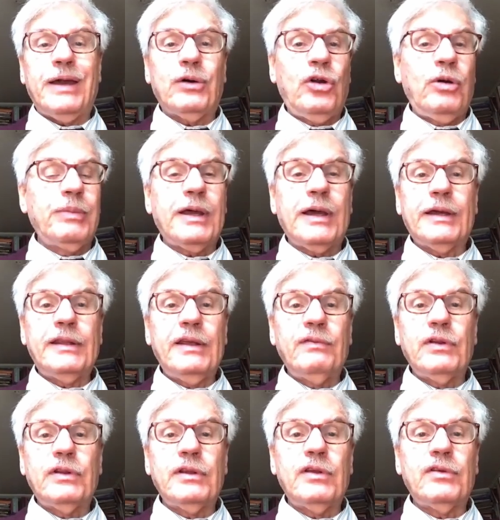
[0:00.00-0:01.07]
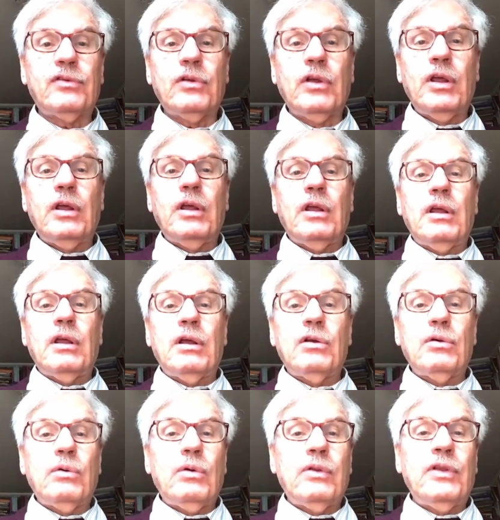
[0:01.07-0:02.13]
economic activities,
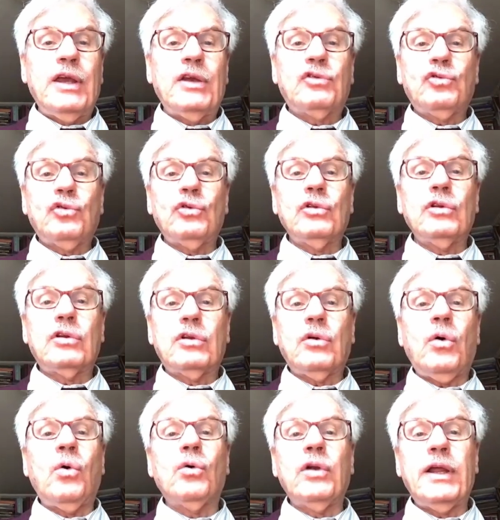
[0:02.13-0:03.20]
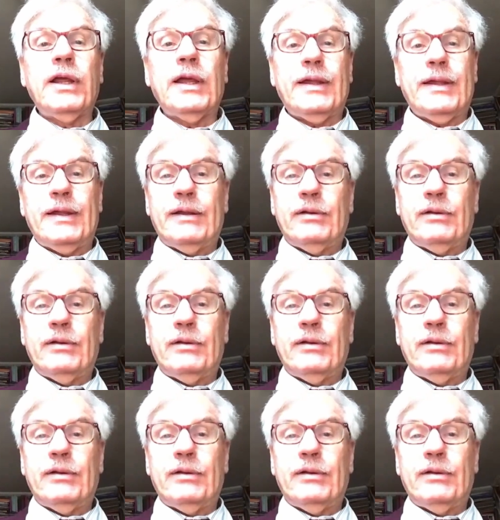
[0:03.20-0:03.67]
they shouldn't only